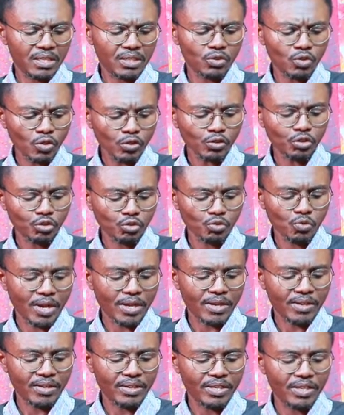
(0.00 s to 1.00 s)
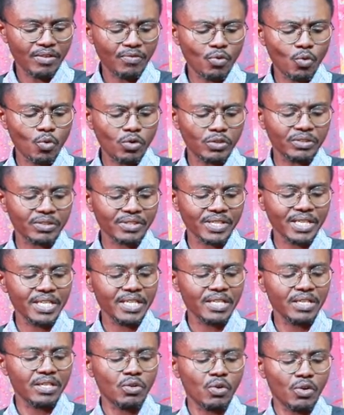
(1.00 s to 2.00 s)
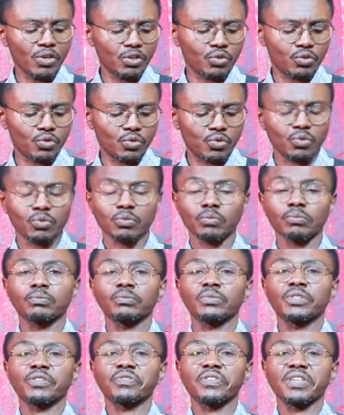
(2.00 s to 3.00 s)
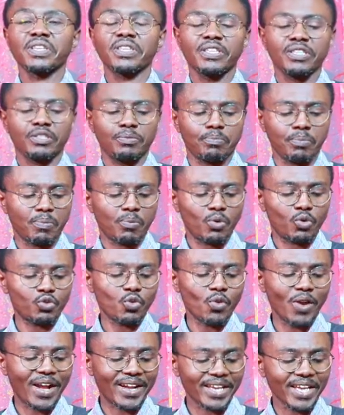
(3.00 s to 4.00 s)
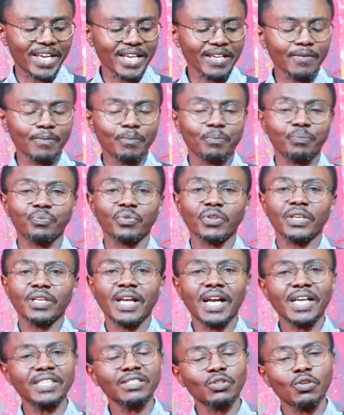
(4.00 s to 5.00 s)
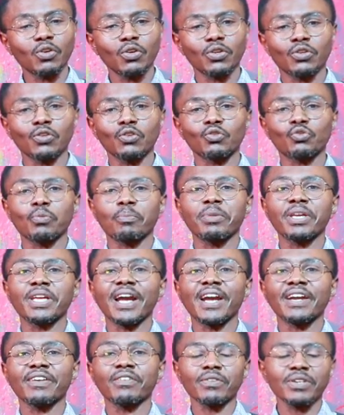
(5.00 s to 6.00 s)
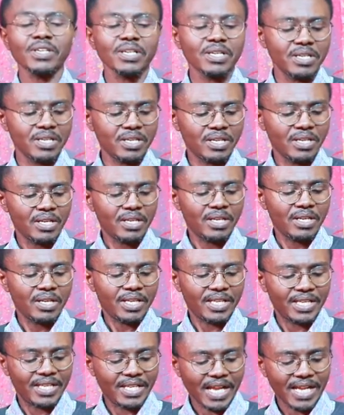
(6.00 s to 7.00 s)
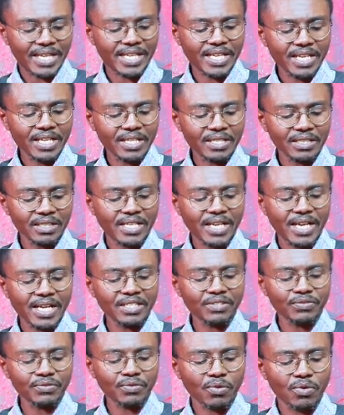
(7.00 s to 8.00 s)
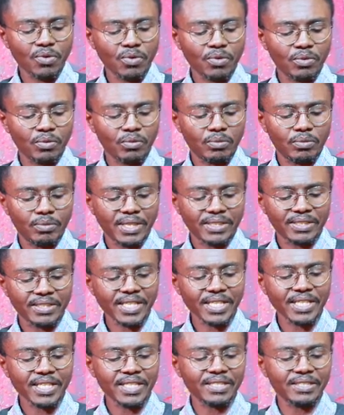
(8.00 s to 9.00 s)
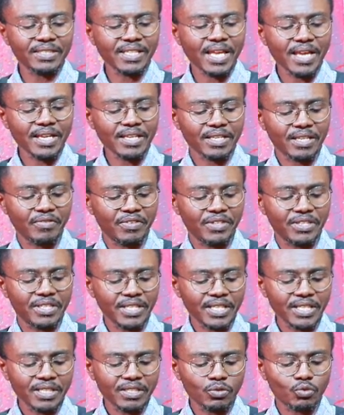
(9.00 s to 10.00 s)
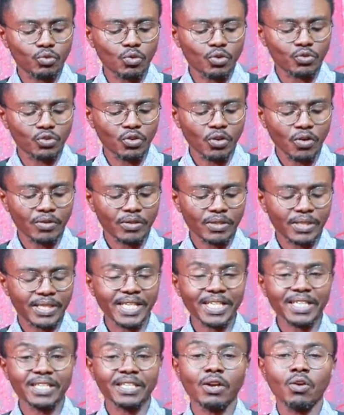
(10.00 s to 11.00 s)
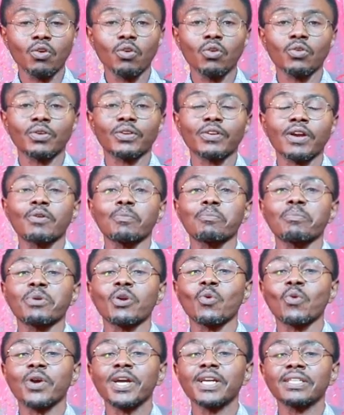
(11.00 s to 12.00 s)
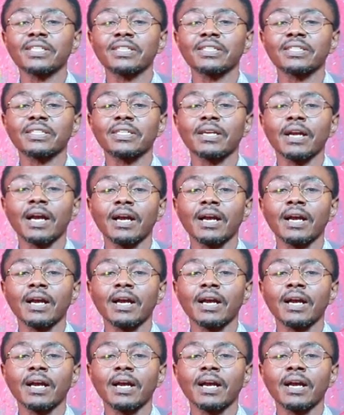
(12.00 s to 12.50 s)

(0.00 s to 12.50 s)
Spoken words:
not sure if he was really going to defeat these people. So again, he asked God not to be angry. And he asked for a second sign. If indeed it was God, let the whole ground be wet,